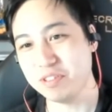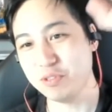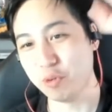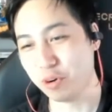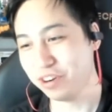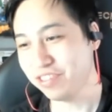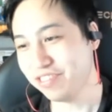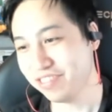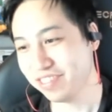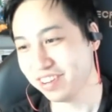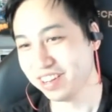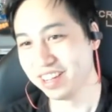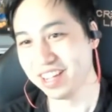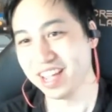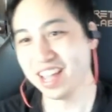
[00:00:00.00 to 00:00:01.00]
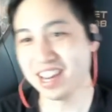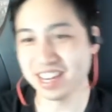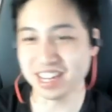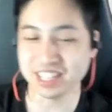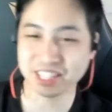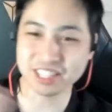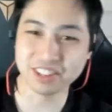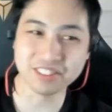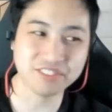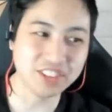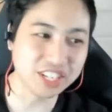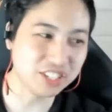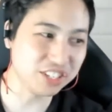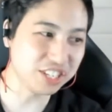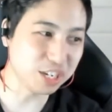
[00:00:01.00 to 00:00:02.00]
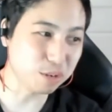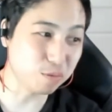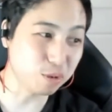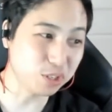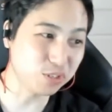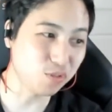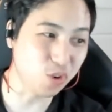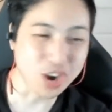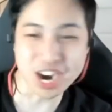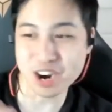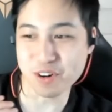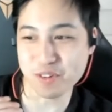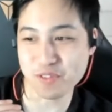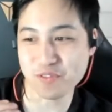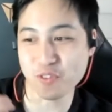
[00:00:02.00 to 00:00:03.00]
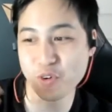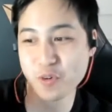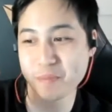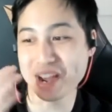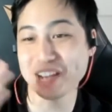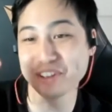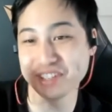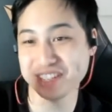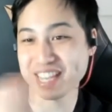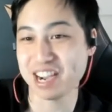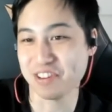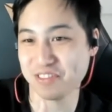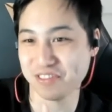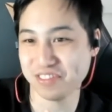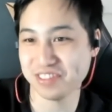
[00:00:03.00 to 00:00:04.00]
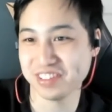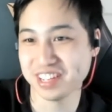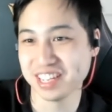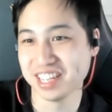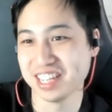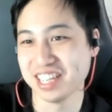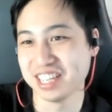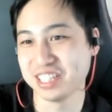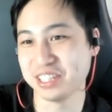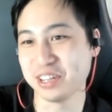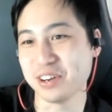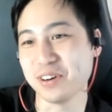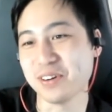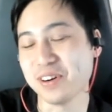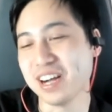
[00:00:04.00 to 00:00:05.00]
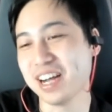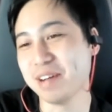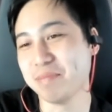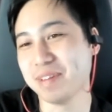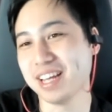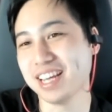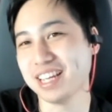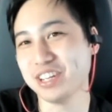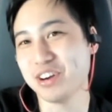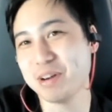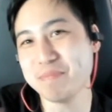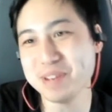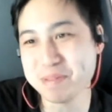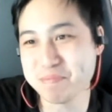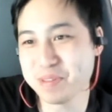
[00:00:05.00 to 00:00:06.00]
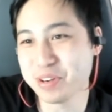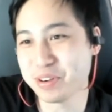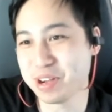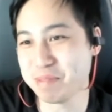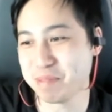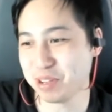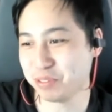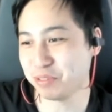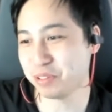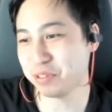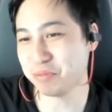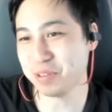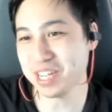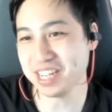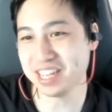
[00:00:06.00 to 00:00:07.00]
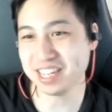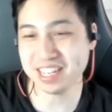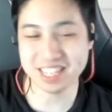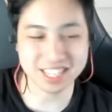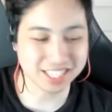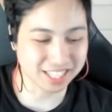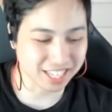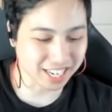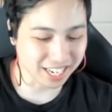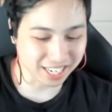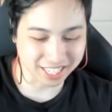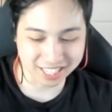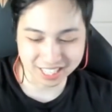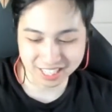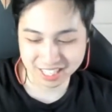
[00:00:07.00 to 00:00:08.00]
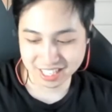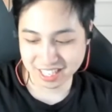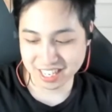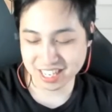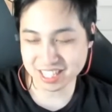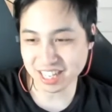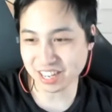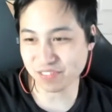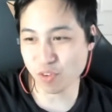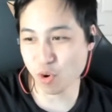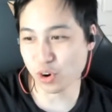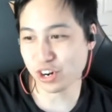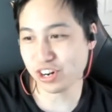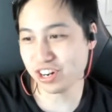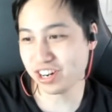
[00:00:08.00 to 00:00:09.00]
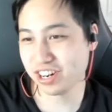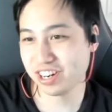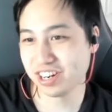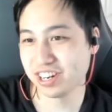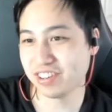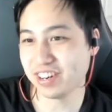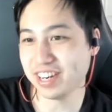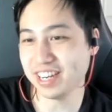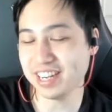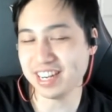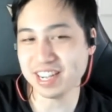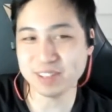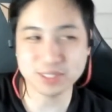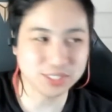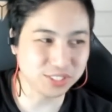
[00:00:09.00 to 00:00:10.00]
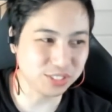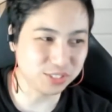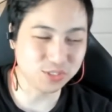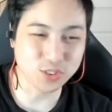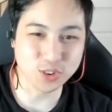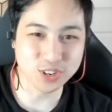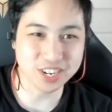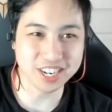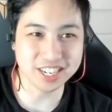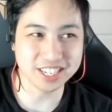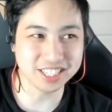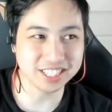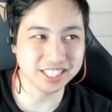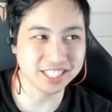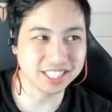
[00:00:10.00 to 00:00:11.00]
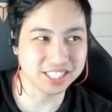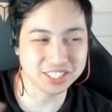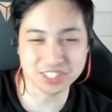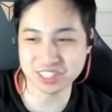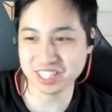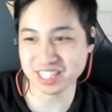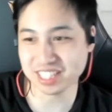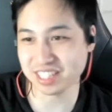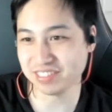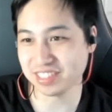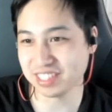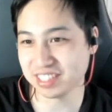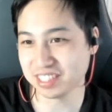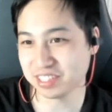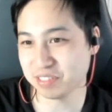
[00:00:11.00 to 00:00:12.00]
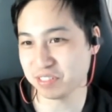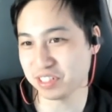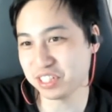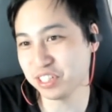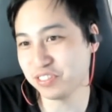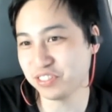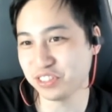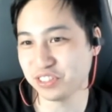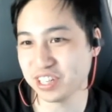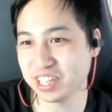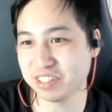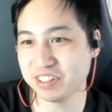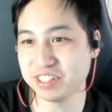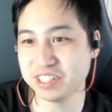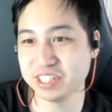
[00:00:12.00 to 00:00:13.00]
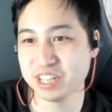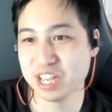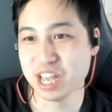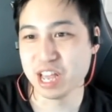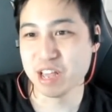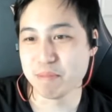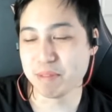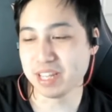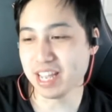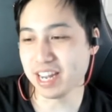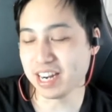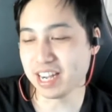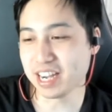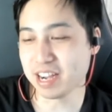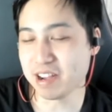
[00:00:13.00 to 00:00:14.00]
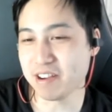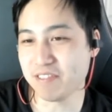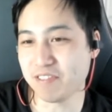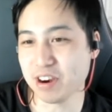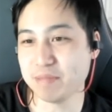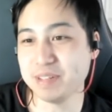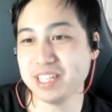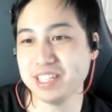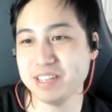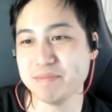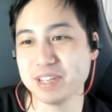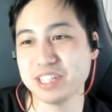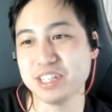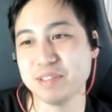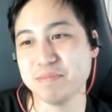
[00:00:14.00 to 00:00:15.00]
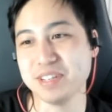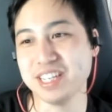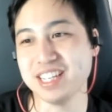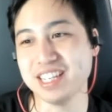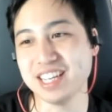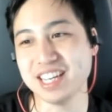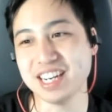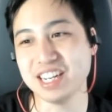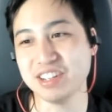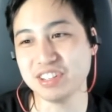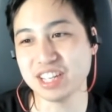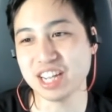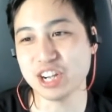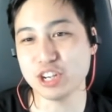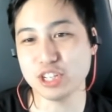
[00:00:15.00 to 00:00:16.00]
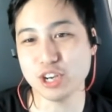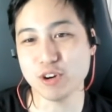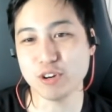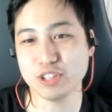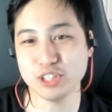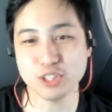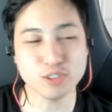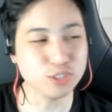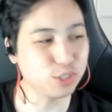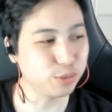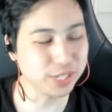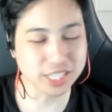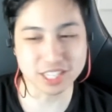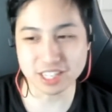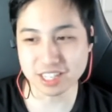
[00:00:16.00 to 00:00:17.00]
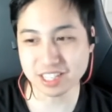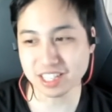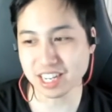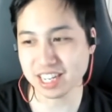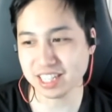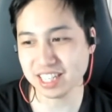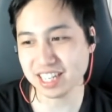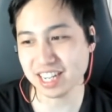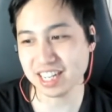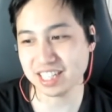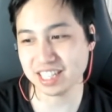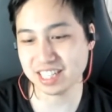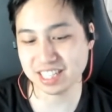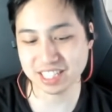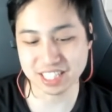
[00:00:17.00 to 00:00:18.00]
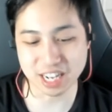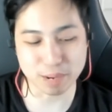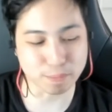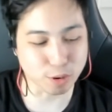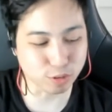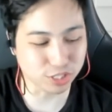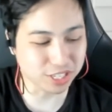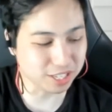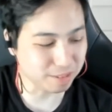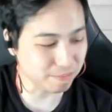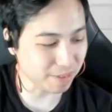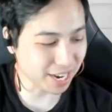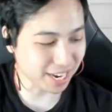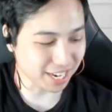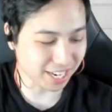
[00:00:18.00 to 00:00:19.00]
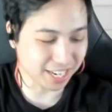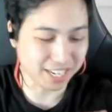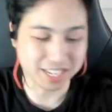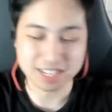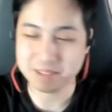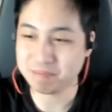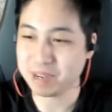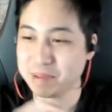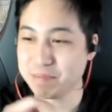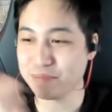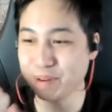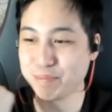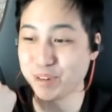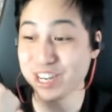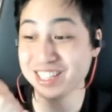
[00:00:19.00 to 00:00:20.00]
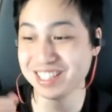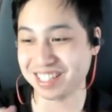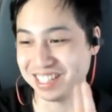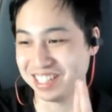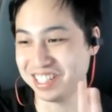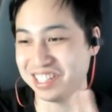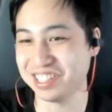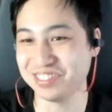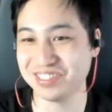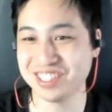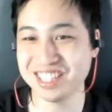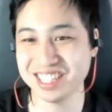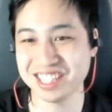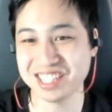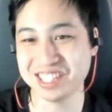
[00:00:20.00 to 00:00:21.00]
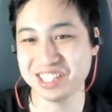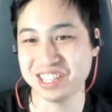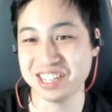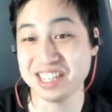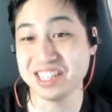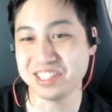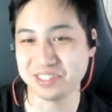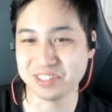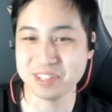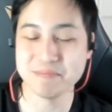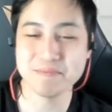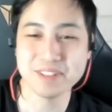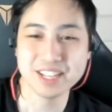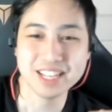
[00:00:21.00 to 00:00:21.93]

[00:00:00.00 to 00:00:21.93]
north, and then the convention center was four hour four miles south. So I'm like, yo, I'm in the middle. I might as well just wait. It's like it's like four. Right, I was, it was four, and then the thing starts at seven, so I was just chill for three hours. But then uh, FarmDZ messaged me, and he was like, "Oh, yo, are you going to TwitchCon?" I think, I, because then I posted my, my my bracelets and stuff, right, on on Instagram.